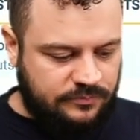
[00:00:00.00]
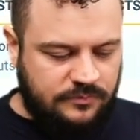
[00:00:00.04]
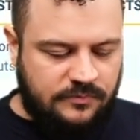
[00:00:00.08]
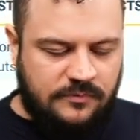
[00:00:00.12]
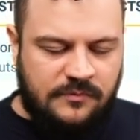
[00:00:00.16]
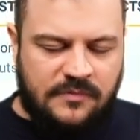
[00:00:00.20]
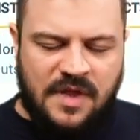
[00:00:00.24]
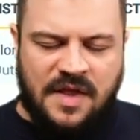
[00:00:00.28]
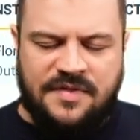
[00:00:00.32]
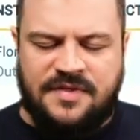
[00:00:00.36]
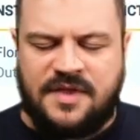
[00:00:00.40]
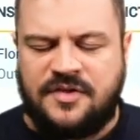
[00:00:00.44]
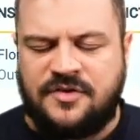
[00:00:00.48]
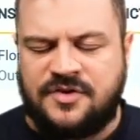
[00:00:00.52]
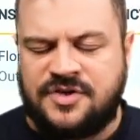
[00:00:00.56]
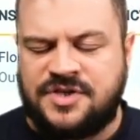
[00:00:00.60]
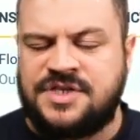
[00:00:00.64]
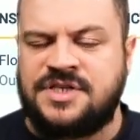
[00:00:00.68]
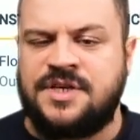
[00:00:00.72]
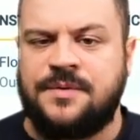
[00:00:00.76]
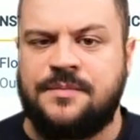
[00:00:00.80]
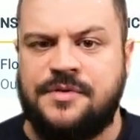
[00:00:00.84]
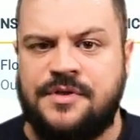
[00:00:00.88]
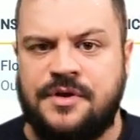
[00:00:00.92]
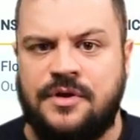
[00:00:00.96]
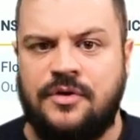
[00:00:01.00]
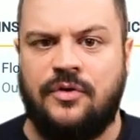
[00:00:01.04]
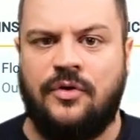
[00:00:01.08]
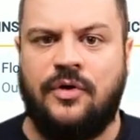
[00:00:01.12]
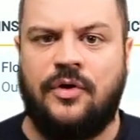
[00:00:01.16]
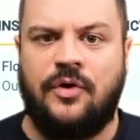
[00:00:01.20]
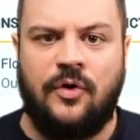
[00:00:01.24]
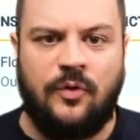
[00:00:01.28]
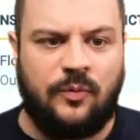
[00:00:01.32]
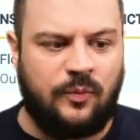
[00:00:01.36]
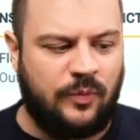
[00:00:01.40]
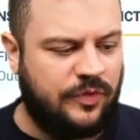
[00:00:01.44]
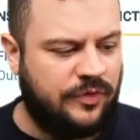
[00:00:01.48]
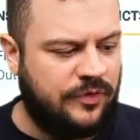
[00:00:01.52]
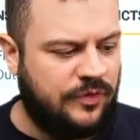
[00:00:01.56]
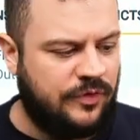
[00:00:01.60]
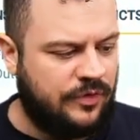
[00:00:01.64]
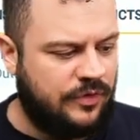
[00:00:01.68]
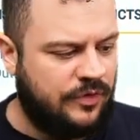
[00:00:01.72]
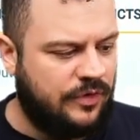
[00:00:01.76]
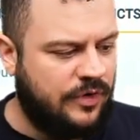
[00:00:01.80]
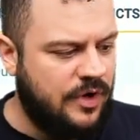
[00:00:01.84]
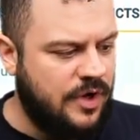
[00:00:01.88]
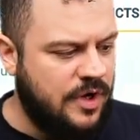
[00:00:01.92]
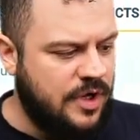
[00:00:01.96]
that there's something going on with
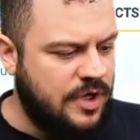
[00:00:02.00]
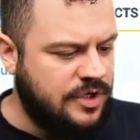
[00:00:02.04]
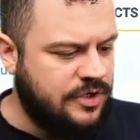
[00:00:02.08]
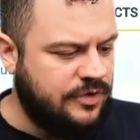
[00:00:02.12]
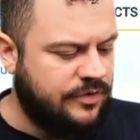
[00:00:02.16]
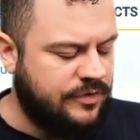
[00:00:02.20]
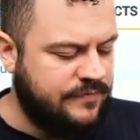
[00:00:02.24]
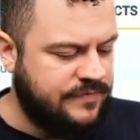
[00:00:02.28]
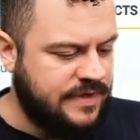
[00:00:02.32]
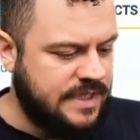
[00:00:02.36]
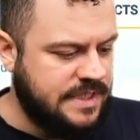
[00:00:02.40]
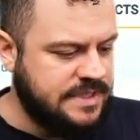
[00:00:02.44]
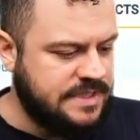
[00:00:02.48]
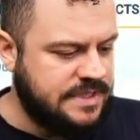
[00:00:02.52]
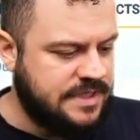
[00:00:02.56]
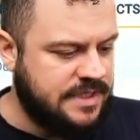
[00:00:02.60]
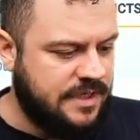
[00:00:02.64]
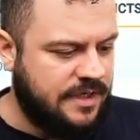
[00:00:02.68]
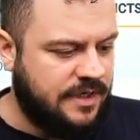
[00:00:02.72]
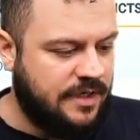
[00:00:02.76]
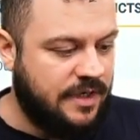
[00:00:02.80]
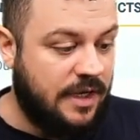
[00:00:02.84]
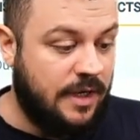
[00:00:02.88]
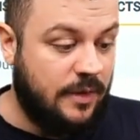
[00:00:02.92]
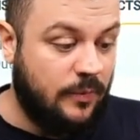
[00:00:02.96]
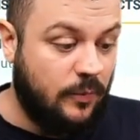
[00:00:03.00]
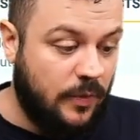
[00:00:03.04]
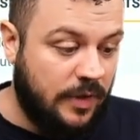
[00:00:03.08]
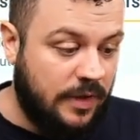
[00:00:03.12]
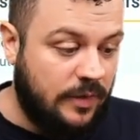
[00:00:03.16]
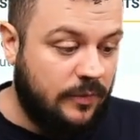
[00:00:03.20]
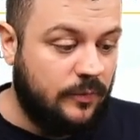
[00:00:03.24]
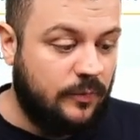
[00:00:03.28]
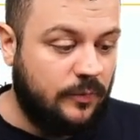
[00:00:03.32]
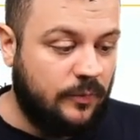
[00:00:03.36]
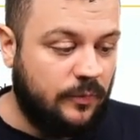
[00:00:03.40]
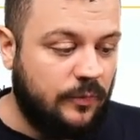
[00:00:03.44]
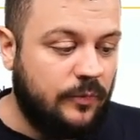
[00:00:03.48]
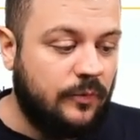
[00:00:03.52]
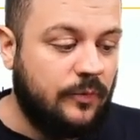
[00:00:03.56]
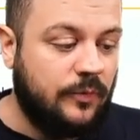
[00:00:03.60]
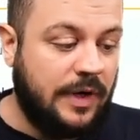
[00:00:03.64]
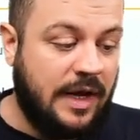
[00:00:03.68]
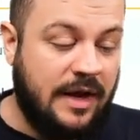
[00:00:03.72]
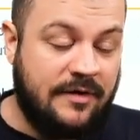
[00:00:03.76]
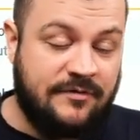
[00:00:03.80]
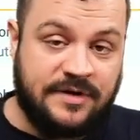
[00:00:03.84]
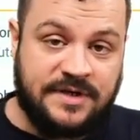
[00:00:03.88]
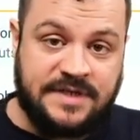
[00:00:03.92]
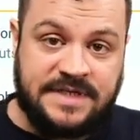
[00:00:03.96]
your events there? And well, we
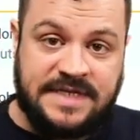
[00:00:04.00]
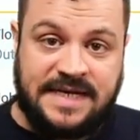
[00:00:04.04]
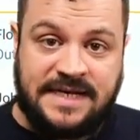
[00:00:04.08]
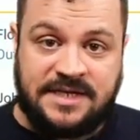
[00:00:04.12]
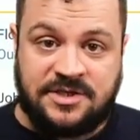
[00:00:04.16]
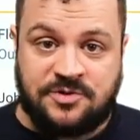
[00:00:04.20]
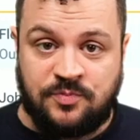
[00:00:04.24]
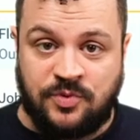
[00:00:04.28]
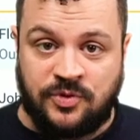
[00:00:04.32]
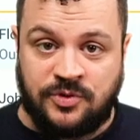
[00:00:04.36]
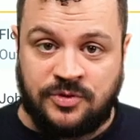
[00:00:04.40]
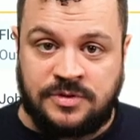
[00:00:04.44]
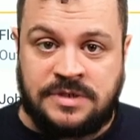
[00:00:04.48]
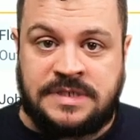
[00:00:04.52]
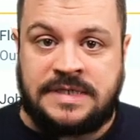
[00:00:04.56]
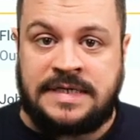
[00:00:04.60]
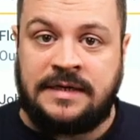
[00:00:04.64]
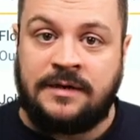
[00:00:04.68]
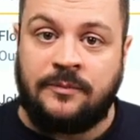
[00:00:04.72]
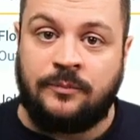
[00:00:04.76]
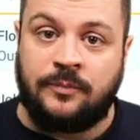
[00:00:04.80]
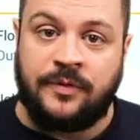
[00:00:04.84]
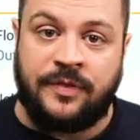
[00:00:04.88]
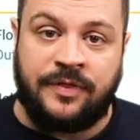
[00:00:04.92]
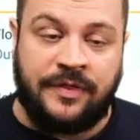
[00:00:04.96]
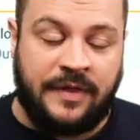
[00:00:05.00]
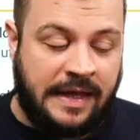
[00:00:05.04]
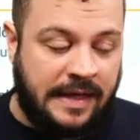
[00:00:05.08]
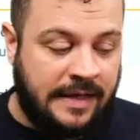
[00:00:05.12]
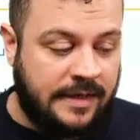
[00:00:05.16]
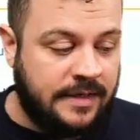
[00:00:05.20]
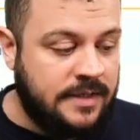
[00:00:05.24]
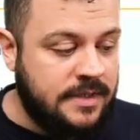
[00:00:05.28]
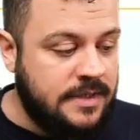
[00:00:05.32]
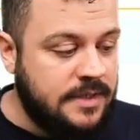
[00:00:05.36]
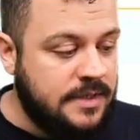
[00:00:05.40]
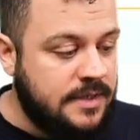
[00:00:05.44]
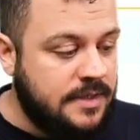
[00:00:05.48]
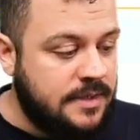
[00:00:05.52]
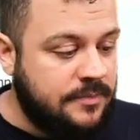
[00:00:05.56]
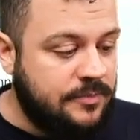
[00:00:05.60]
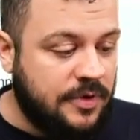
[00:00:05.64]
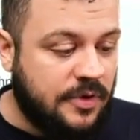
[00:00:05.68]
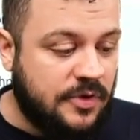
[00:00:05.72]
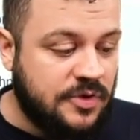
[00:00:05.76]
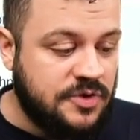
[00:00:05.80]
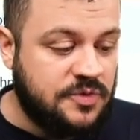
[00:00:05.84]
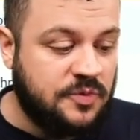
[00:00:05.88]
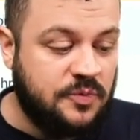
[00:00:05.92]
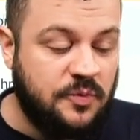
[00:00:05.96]
have our dashboard to help with that,
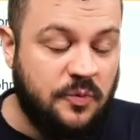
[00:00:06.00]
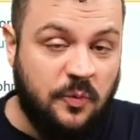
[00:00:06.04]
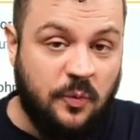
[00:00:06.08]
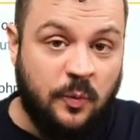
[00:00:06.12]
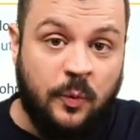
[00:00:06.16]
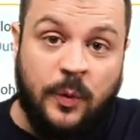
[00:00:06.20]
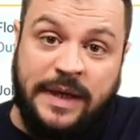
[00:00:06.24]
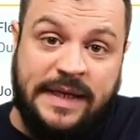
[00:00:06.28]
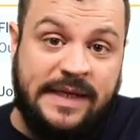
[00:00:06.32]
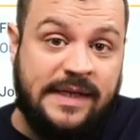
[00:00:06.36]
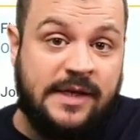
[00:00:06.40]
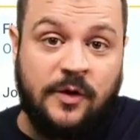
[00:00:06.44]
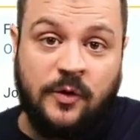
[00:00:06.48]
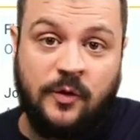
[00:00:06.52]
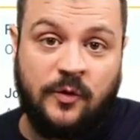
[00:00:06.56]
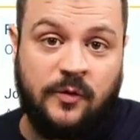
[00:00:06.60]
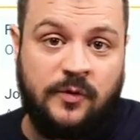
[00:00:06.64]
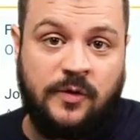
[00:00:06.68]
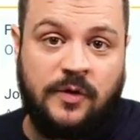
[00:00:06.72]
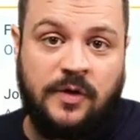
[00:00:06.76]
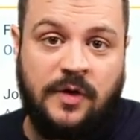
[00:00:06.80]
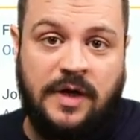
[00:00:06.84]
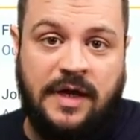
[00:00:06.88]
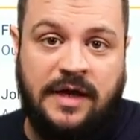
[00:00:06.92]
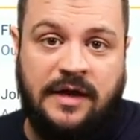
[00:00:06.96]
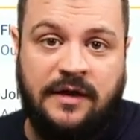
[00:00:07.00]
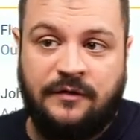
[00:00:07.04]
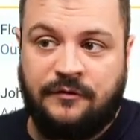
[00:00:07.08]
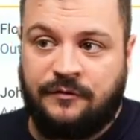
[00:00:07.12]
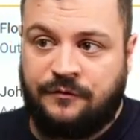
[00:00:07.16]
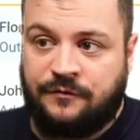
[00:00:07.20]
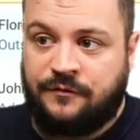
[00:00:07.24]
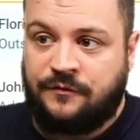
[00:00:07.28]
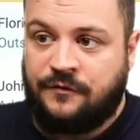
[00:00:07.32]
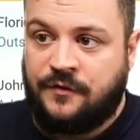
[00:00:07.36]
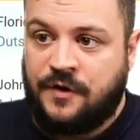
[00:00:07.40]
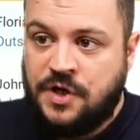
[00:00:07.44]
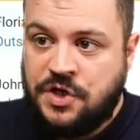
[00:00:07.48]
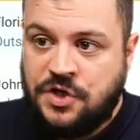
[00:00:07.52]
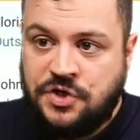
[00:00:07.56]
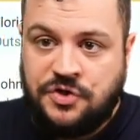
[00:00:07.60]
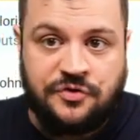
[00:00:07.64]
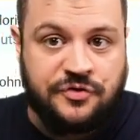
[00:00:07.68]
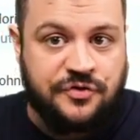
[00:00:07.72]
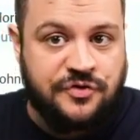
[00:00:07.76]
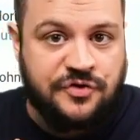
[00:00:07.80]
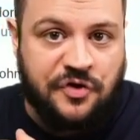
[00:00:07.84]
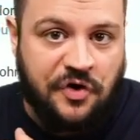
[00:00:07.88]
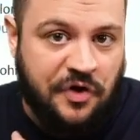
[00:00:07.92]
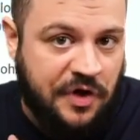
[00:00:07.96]
because we know if you're
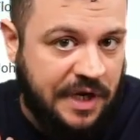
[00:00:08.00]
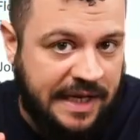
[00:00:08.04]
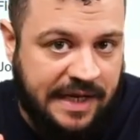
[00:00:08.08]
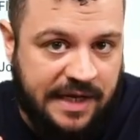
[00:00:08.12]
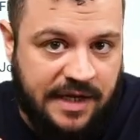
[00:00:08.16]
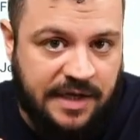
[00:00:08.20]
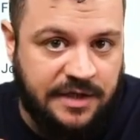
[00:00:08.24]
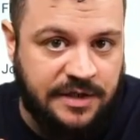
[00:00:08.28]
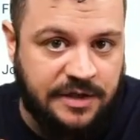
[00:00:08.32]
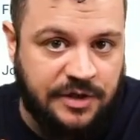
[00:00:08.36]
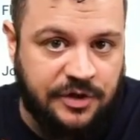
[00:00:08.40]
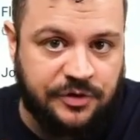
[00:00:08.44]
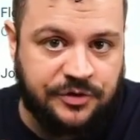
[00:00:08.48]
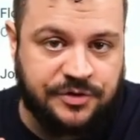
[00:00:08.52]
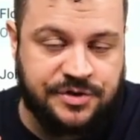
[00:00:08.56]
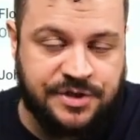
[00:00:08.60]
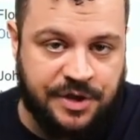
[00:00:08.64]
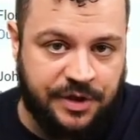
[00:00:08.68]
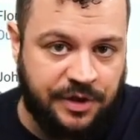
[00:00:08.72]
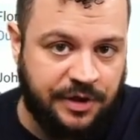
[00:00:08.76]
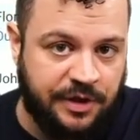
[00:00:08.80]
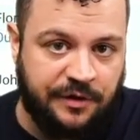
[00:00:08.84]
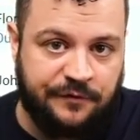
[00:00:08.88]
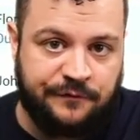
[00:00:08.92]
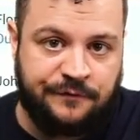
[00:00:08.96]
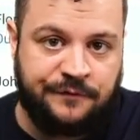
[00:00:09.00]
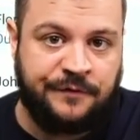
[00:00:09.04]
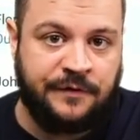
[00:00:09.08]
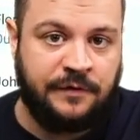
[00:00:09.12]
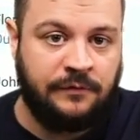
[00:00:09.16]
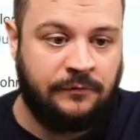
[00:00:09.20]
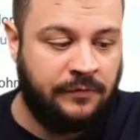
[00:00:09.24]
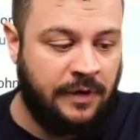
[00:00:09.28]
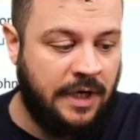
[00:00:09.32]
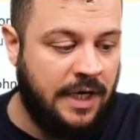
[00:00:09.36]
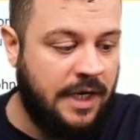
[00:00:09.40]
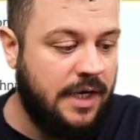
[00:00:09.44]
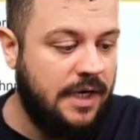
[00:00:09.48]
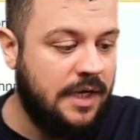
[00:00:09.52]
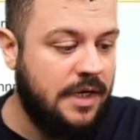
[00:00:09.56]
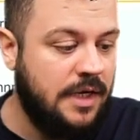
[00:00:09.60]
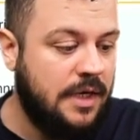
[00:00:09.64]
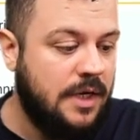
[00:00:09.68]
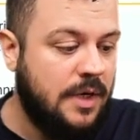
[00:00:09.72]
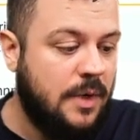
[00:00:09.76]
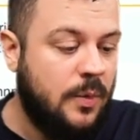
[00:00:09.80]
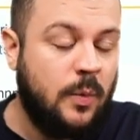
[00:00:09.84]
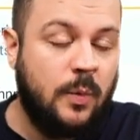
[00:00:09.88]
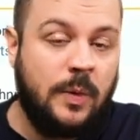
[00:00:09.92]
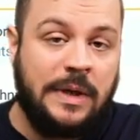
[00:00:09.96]
not hitting your target fill rate.
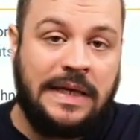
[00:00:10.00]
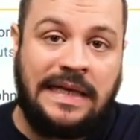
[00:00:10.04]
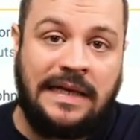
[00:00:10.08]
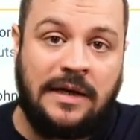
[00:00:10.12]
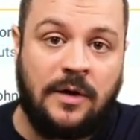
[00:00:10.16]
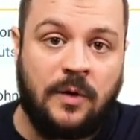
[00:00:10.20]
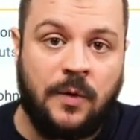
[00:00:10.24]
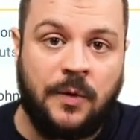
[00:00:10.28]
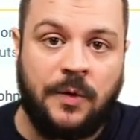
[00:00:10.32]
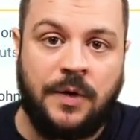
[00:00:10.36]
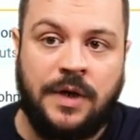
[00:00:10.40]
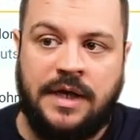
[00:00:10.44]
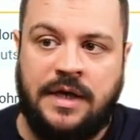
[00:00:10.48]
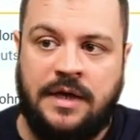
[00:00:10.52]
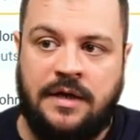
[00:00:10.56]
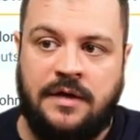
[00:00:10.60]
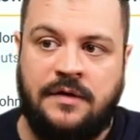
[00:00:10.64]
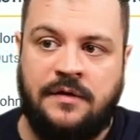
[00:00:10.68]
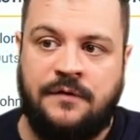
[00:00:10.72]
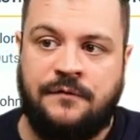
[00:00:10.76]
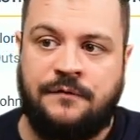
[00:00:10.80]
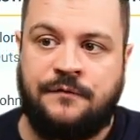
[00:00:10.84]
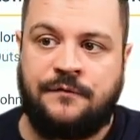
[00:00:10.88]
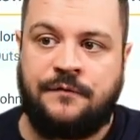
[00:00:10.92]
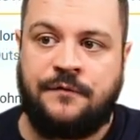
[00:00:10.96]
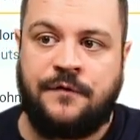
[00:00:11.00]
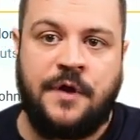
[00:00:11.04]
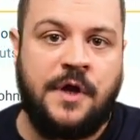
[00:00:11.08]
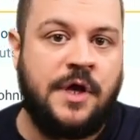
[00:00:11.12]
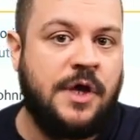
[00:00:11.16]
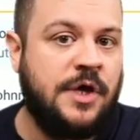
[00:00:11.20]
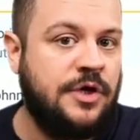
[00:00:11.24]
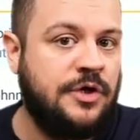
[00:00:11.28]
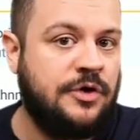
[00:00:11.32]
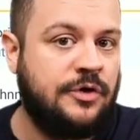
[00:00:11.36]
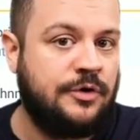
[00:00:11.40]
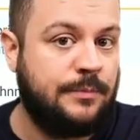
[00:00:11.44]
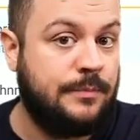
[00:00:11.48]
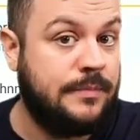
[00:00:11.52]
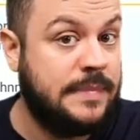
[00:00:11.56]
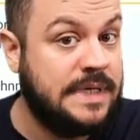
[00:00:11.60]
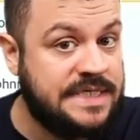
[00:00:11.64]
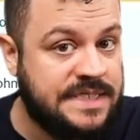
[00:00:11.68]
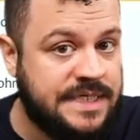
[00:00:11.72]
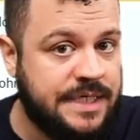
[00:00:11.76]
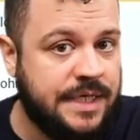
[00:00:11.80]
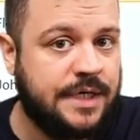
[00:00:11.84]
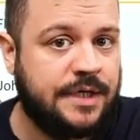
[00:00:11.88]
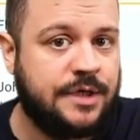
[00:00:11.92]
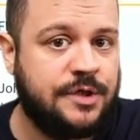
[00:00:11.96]
We know if you're
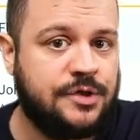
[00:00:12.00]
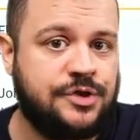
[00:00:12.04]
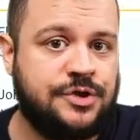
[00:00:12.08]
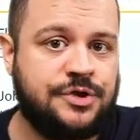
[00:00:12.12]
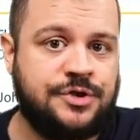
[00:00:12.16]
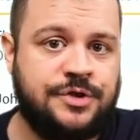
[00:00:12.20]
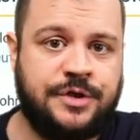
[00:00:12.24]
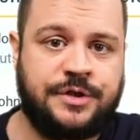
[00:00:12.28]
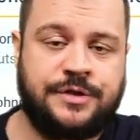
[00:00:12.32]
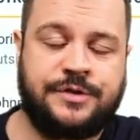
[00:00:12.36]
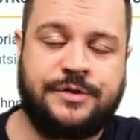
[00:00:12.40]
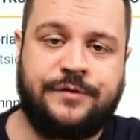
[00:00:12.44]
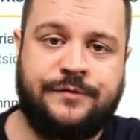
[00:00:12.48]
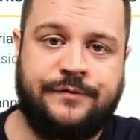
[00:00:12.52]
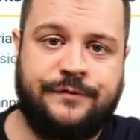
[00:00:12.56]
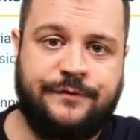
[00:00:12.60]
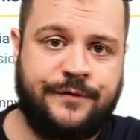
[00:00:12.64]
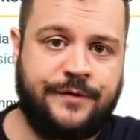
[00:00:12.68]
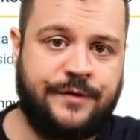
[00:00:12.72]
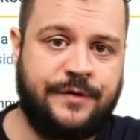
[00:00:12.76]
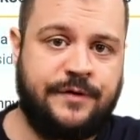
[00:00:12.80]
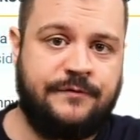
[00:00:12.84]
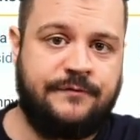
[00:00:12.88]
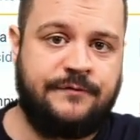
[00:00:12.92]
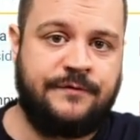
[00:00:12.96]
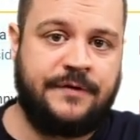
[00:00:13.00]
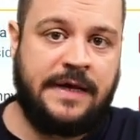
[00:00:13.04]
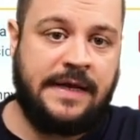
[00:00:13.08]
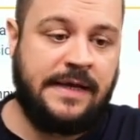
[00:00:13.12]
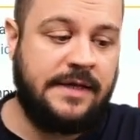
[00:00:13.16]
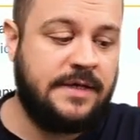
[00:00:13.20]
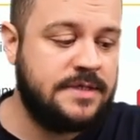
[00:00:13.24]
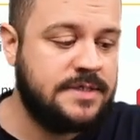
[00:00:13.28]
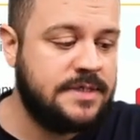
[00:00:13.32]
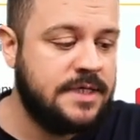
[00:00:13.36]
missing an instructor for an event,